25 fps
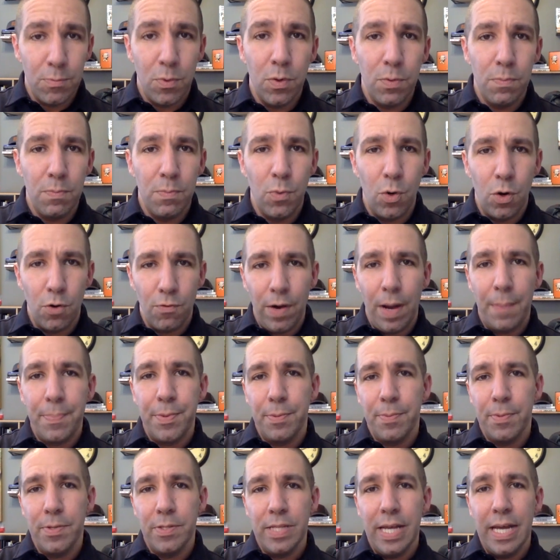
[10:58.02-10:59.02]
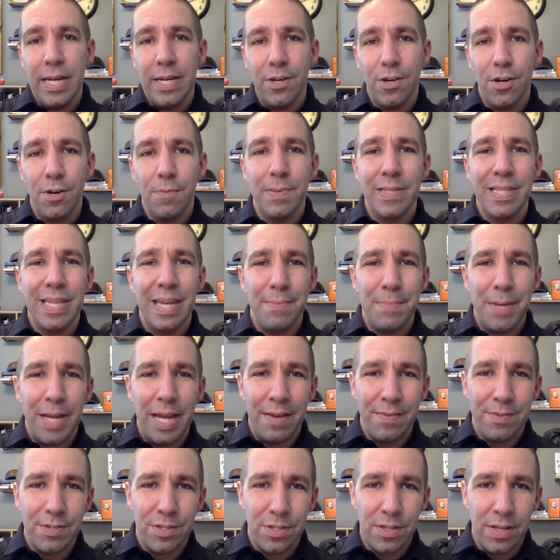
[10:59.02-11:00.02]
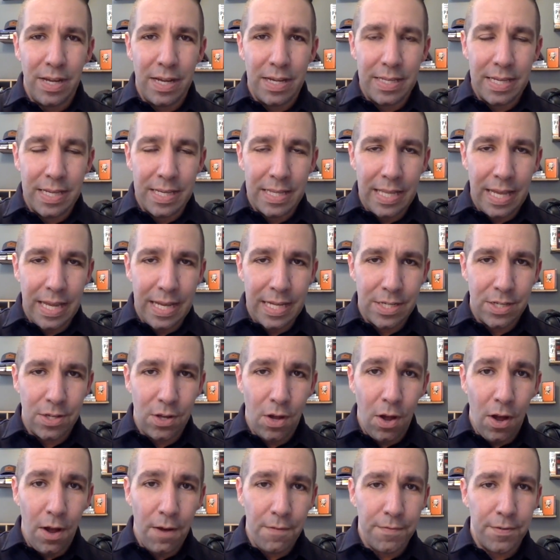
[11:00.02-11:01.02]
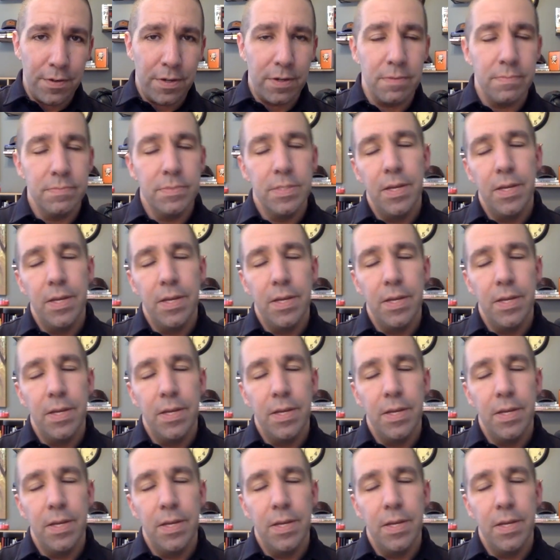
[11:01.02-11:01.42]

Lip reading: more reputable lender, but they may have a slightly less offer.